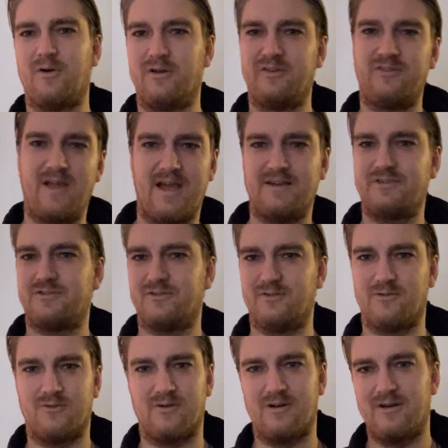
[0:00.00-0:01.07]
or this action,
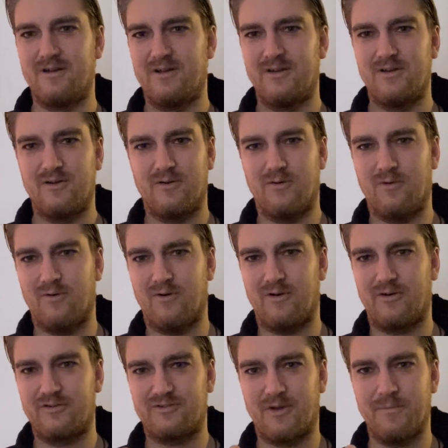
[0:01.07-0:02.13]

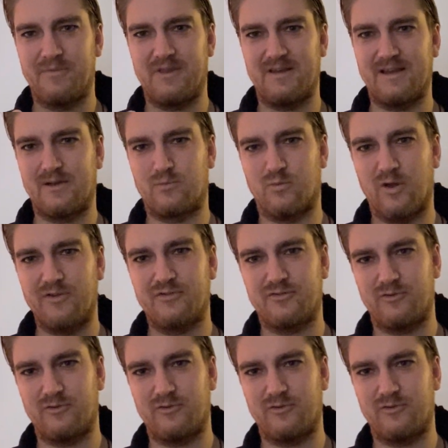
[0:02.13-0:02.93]
or something that wants